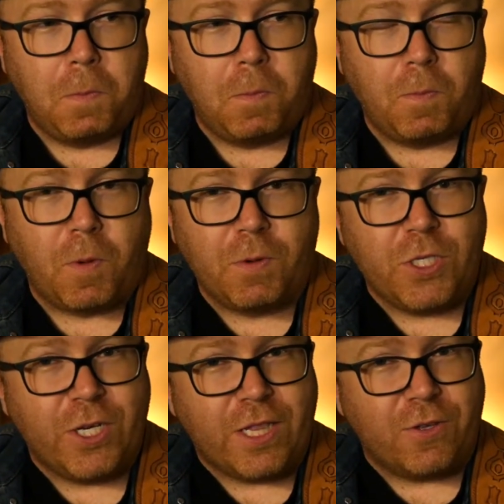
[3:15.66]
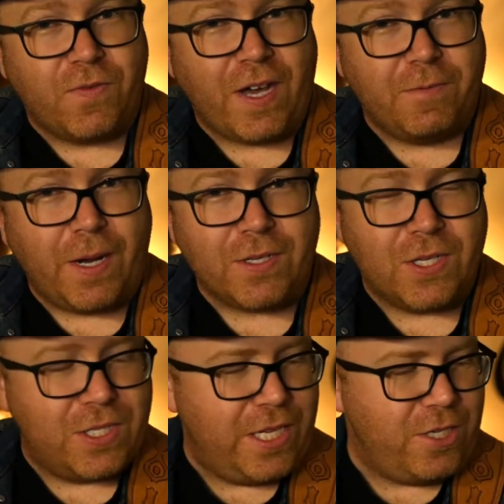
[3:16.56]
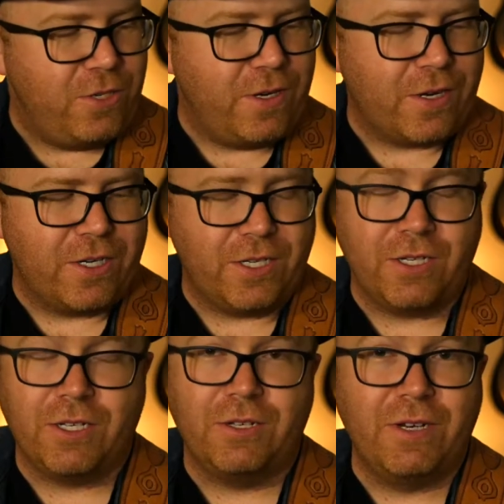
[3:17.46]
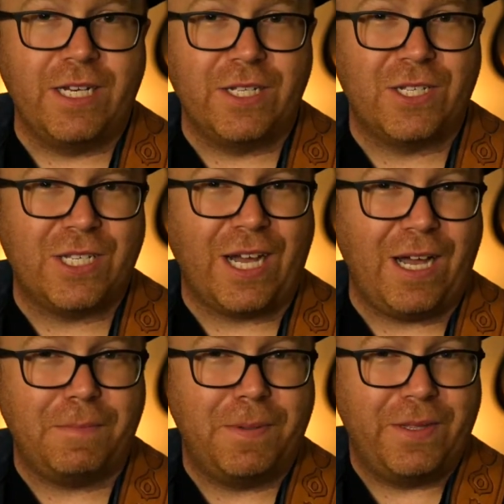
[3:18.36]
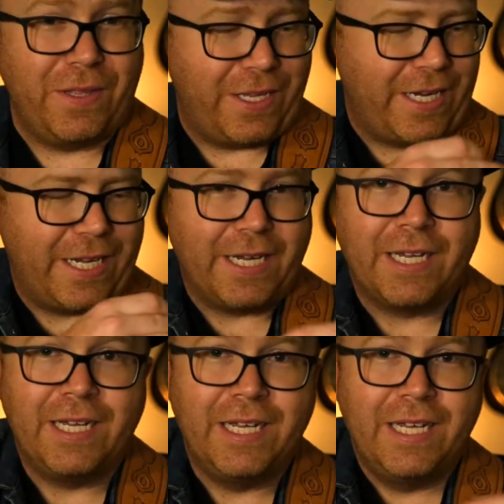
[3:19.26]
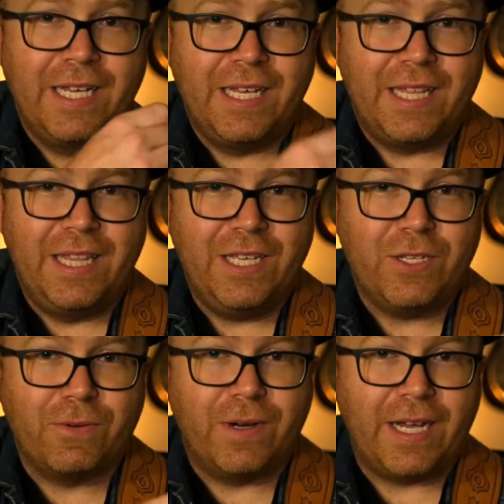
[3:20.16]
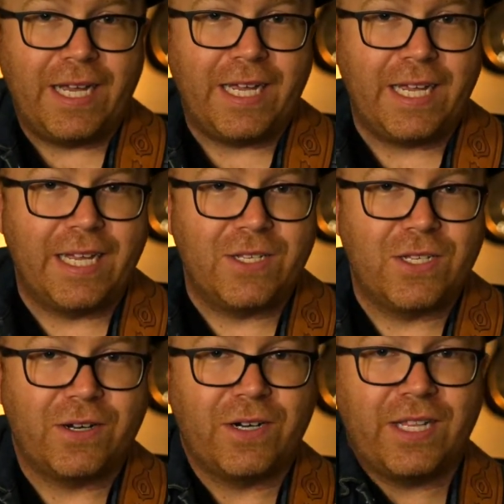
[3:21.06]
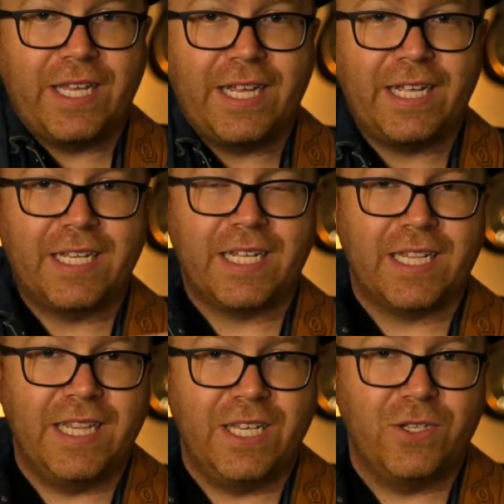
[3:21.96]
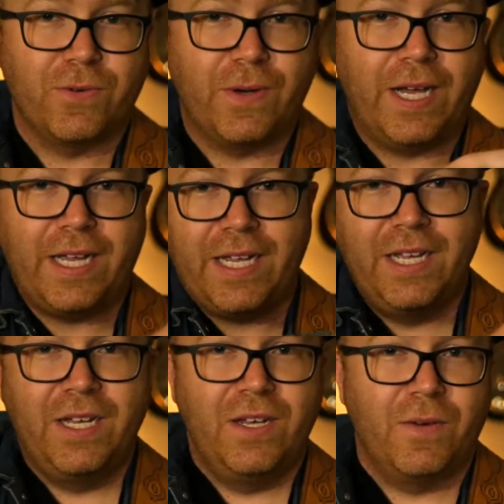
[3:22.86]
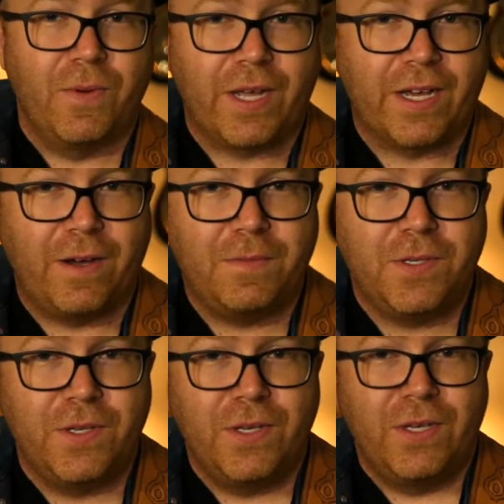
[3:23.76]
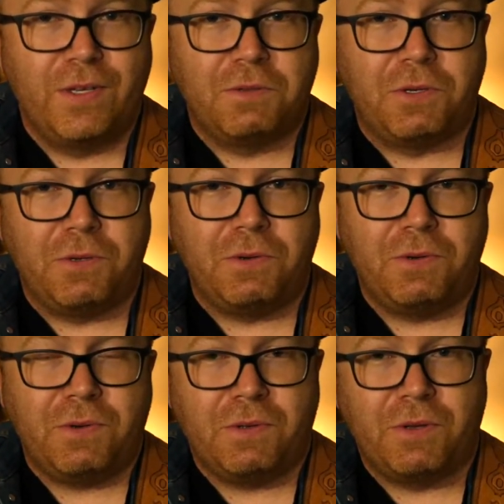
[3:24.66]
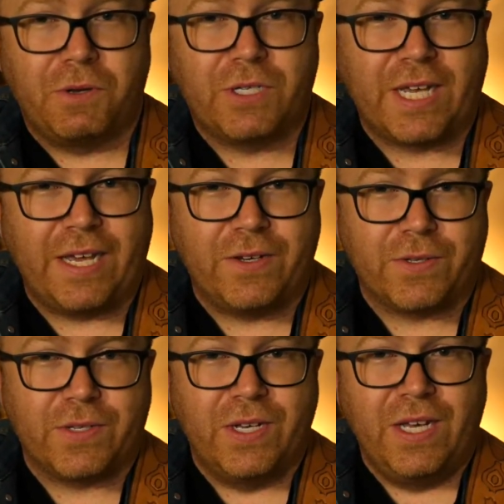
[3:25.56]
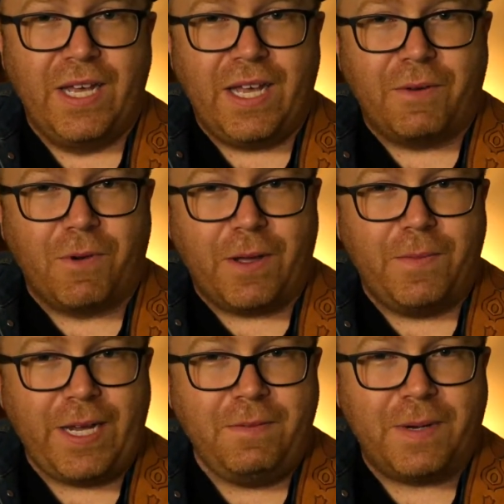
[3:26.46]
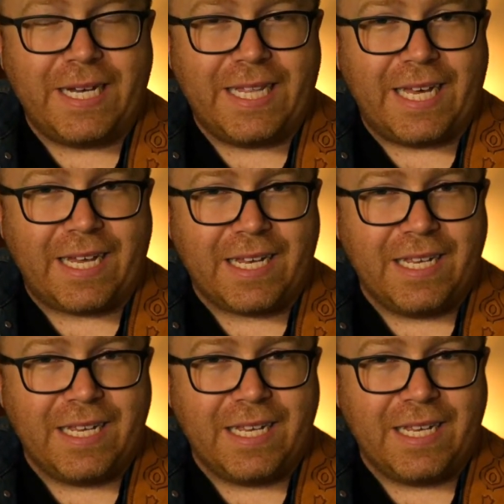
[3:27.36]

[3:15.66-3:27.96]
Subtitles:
But once you get those 5 boxes, then you need to stop thinking this way and start thinking this way when it comes to your scales. And what I mean by that